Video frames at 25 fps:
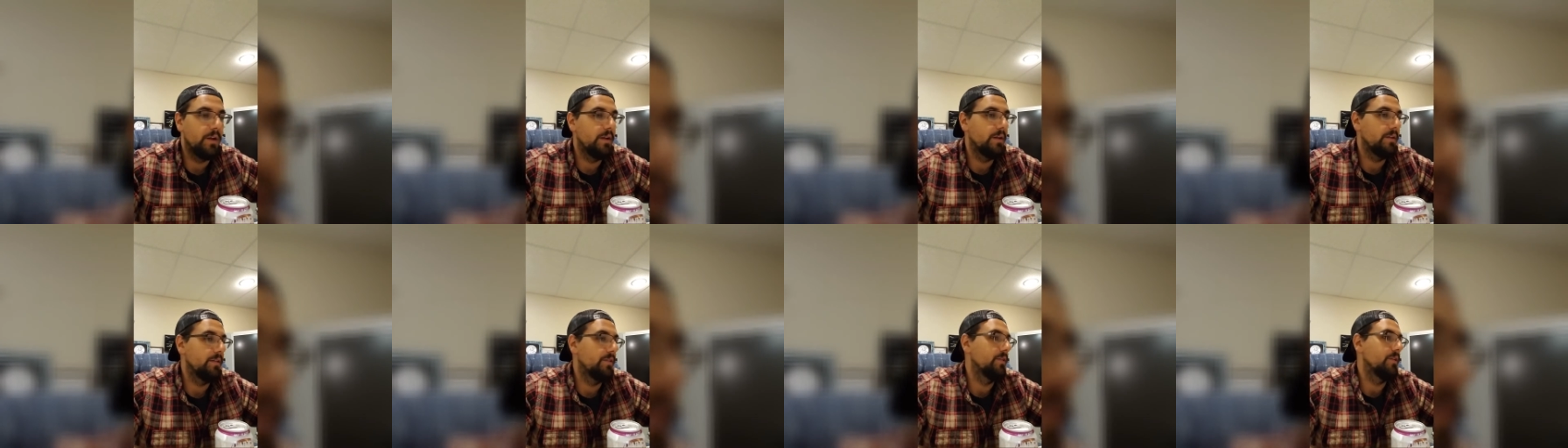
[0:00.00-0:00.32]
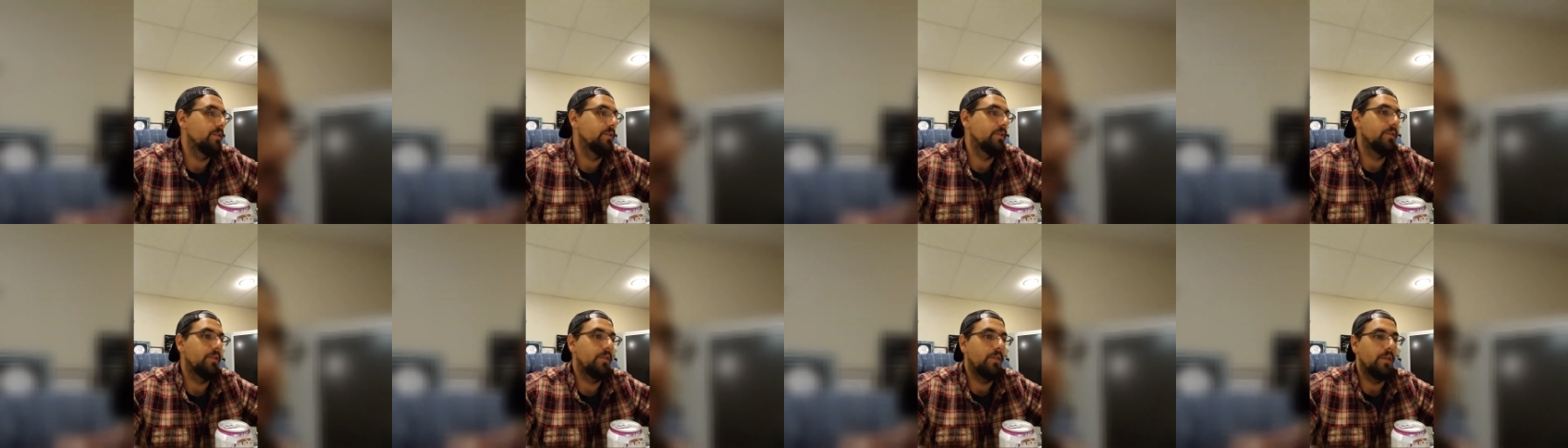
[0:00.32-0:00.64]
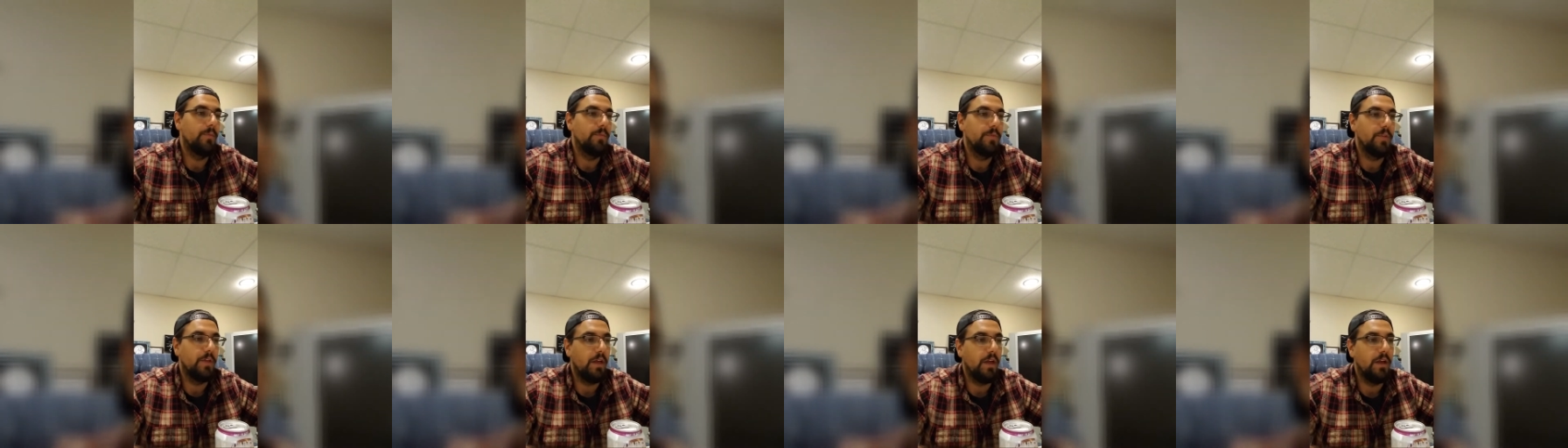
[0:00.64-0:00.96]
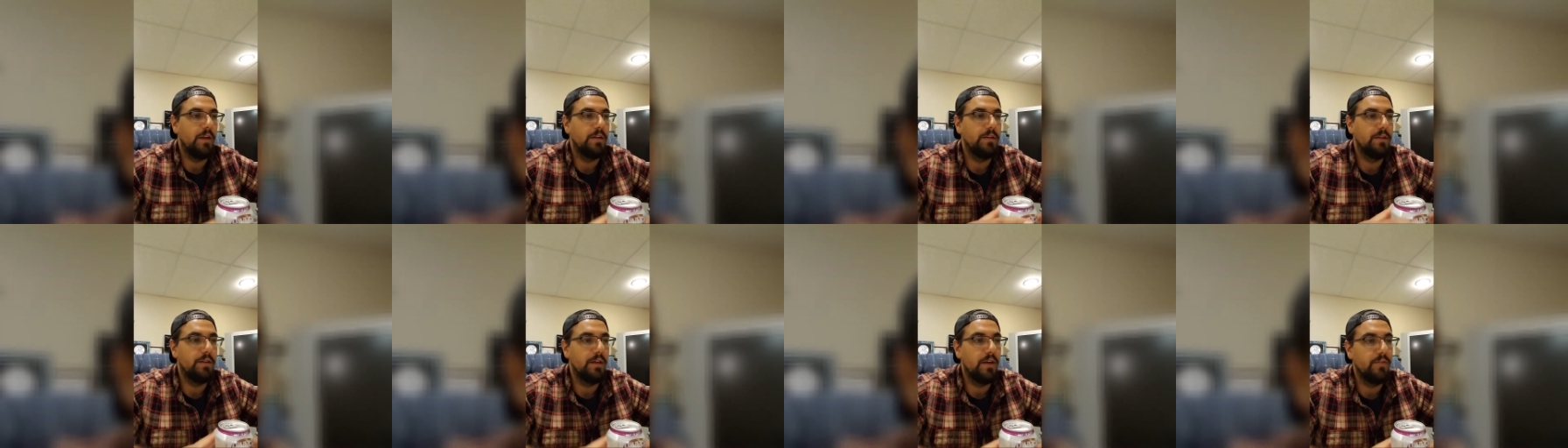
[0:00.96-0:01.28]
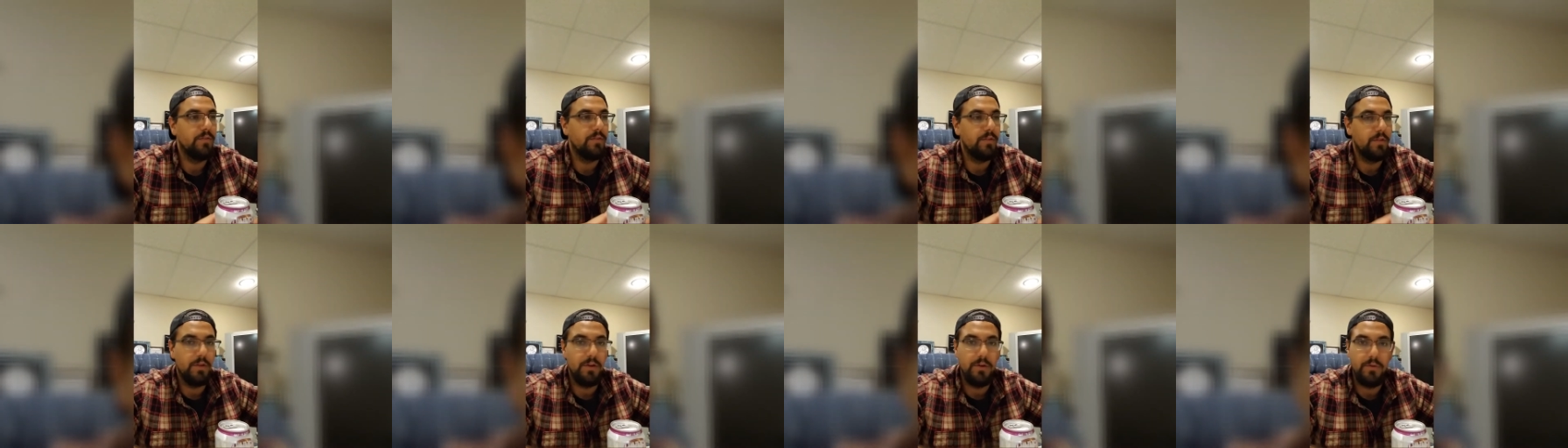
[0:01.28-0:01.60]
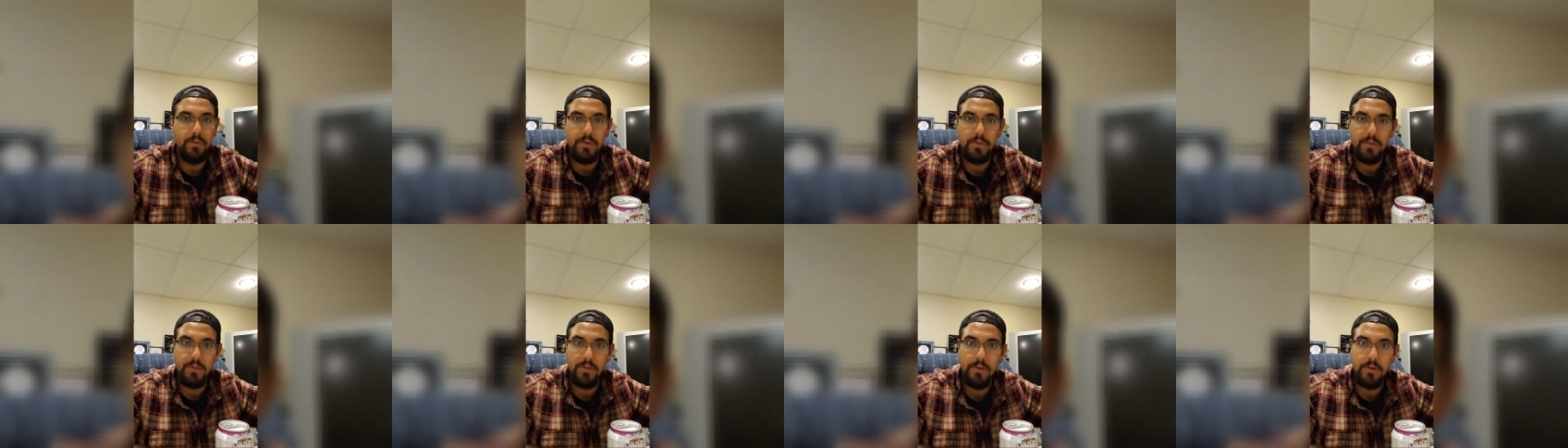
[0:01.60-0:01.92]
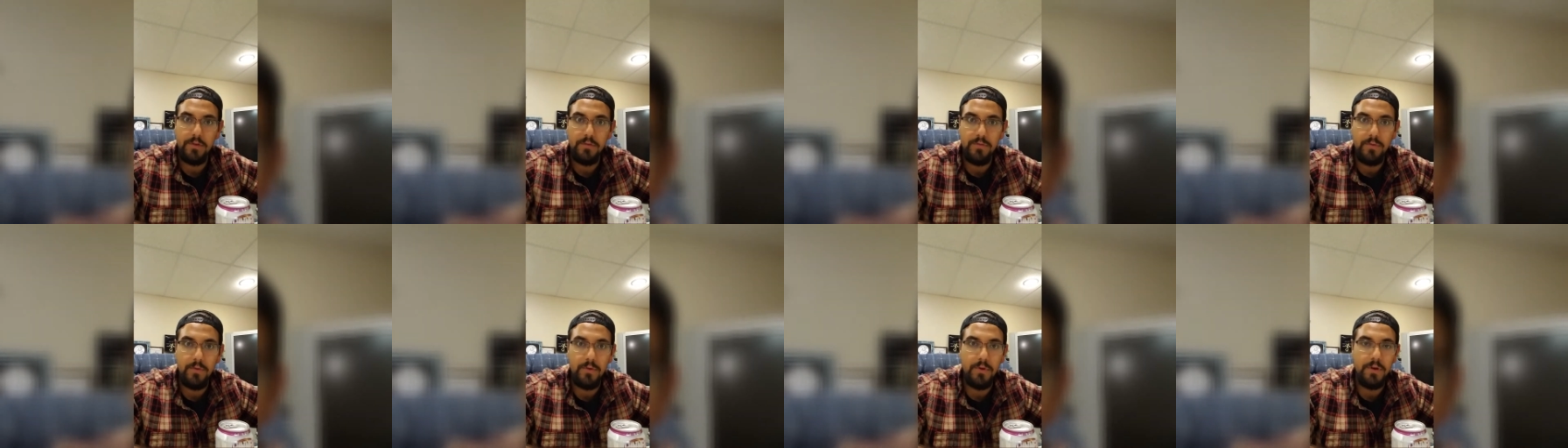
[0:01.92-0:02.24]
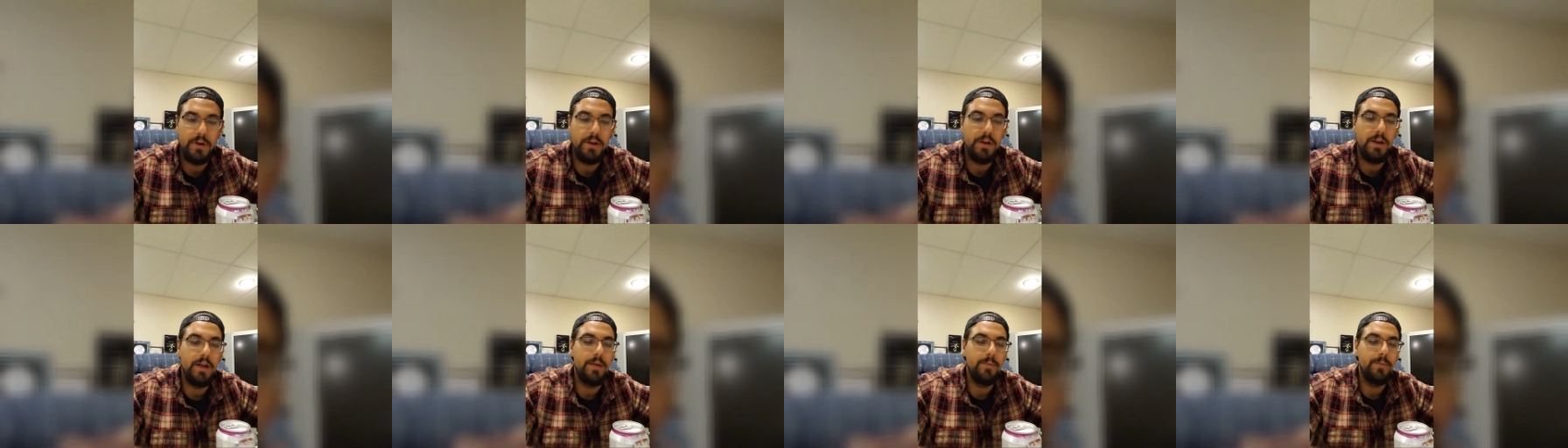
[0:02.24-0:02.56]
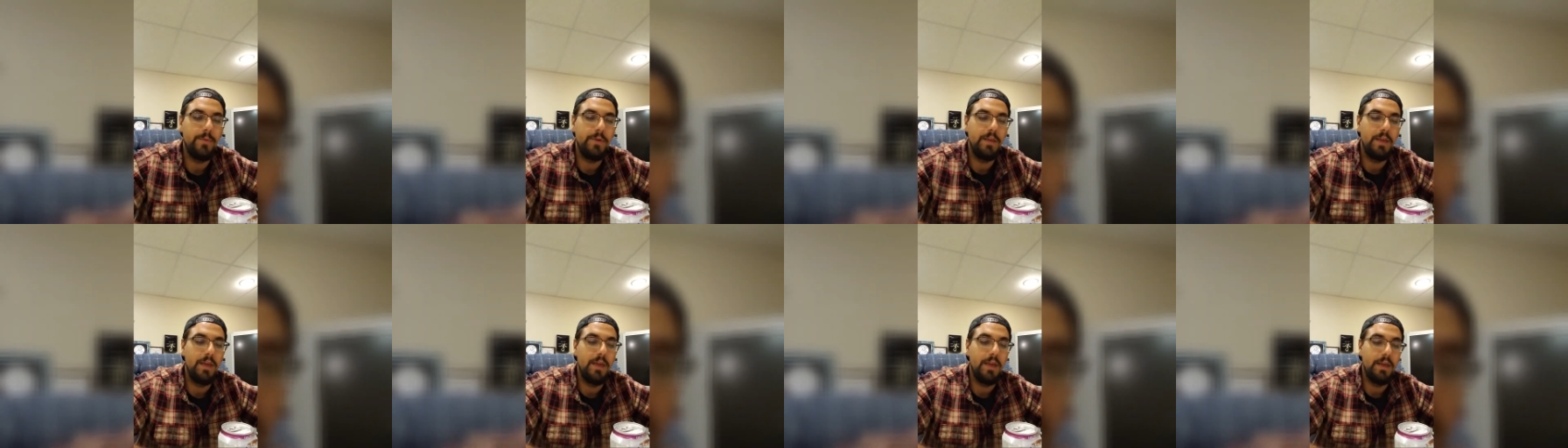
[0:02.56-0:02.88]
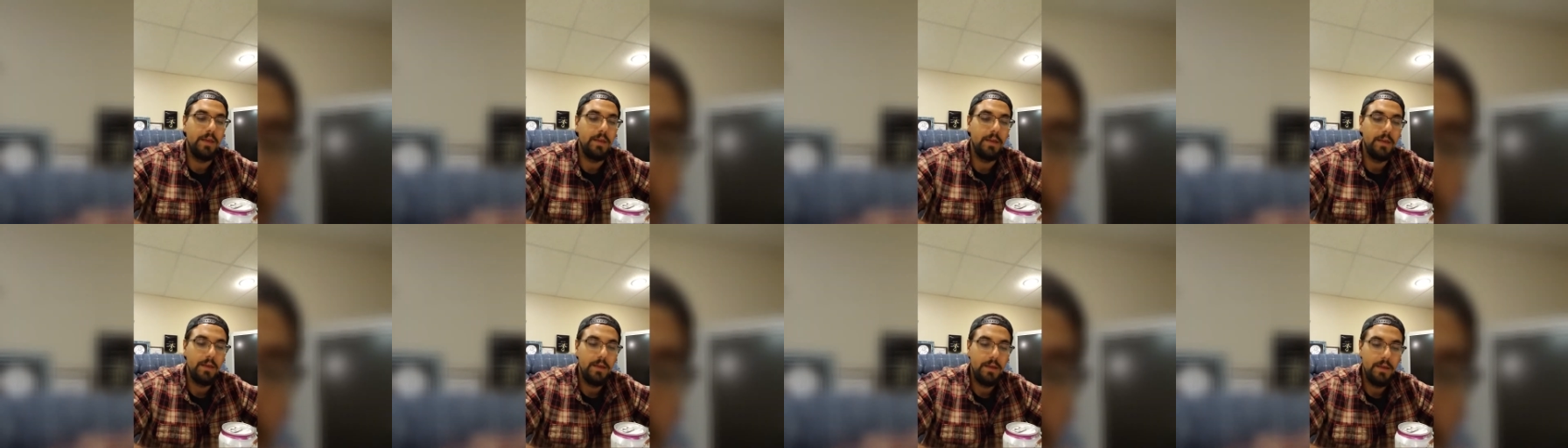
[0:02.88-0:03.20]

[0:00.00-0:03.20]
It's something I definitely always look for in an IPA.